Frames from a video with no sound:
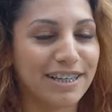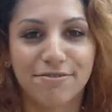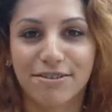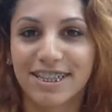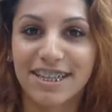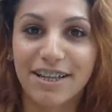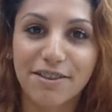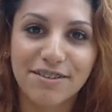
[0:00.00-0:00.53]
Dress
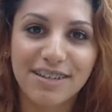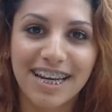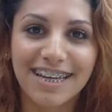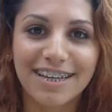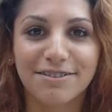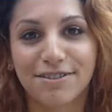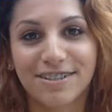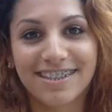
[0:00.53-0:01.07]
another day,
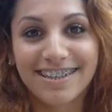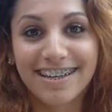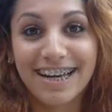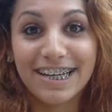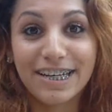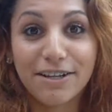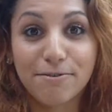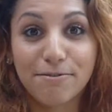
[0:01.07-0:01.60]
dress
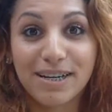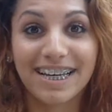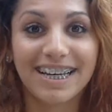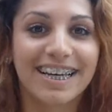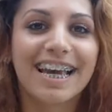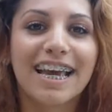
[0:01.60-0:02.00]
another way.